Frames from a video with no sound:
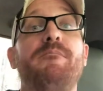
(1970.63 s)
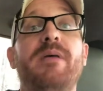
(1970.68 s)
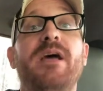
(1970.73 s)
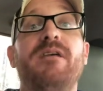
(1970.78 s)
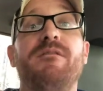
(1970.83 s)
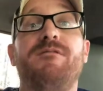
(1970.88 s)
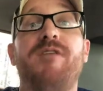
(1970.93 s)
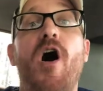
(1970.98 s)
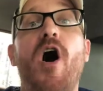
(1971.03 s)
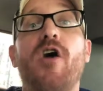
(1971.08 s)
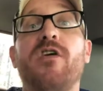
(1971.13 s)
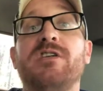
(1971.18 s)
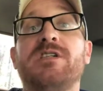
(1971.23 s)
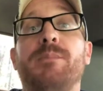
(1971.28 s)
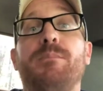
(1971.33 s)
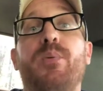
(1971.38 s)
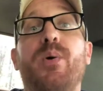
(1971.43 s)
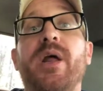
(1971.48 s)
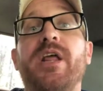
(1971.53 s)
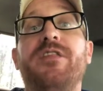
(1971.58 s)
I've been
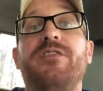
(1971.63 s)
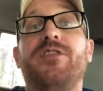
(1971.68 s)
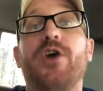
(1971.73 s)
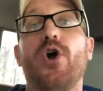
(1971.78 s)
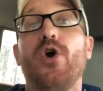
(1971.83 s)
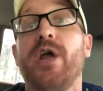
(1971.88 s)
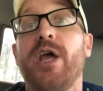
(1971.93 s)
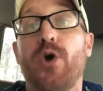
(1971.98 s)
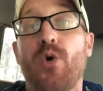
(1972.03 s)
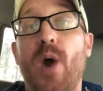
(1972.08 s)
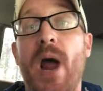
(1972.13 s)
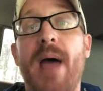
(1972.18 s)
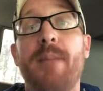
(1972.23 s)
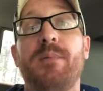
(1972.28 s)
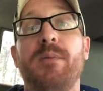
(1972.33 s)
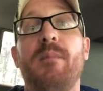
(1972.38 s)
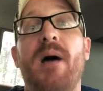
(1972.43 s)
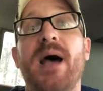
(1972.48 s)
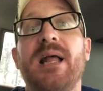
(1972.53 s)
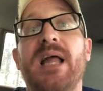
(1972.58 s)
involved in some pretty dirty
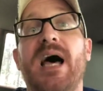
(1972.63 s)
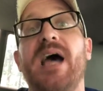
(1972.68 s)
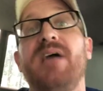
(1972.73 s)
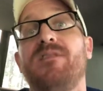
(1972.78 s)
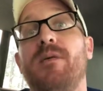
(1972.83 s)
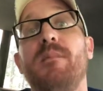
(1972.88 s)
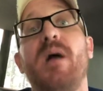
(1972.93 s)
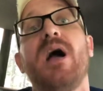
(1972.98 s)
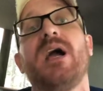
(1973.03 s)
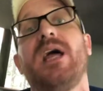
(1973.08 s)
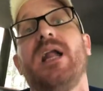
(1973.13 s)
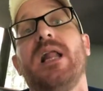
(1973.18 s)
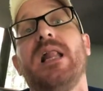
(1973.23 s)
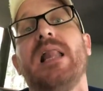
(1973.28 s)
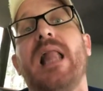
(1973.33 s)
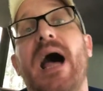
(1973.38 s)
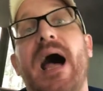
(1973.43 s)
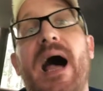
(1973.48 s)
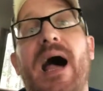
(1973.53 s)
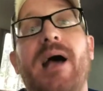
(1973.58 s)
crap in my life. I'm
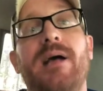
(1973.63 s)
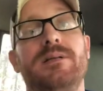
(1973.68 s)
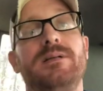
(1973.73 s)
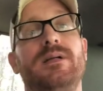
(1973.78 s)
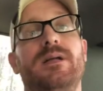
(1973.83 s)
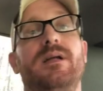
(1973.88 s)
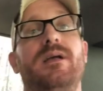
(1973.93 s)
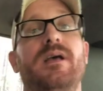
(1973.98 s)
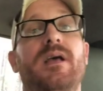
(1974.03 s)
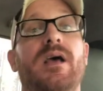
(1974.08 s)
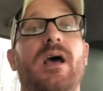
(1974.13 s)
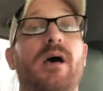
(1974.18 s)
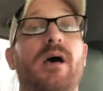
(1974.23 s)
not going to lie.